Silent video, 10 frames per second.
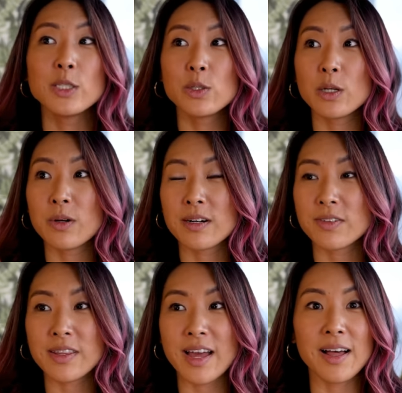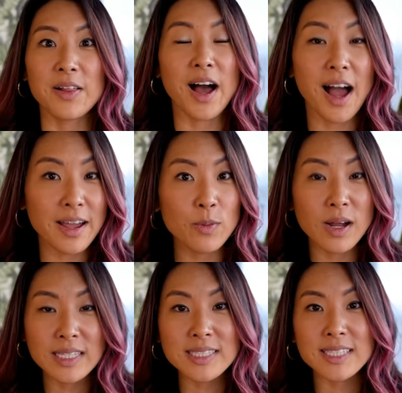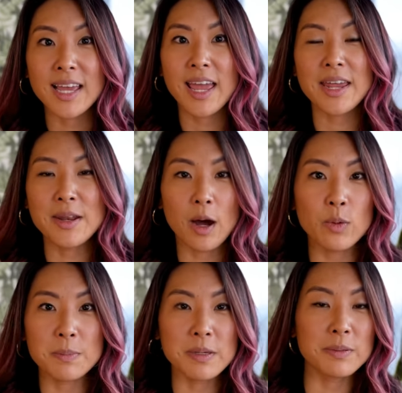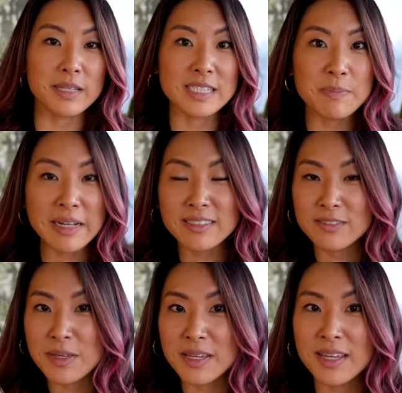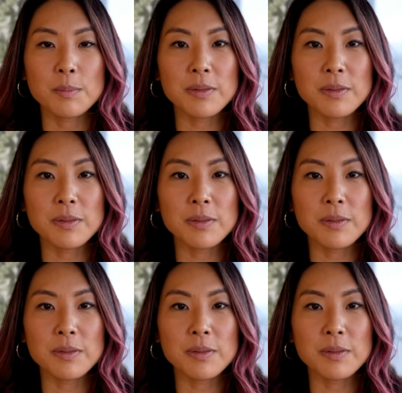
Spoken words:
doing whatever the hell I want and not what people expect of me.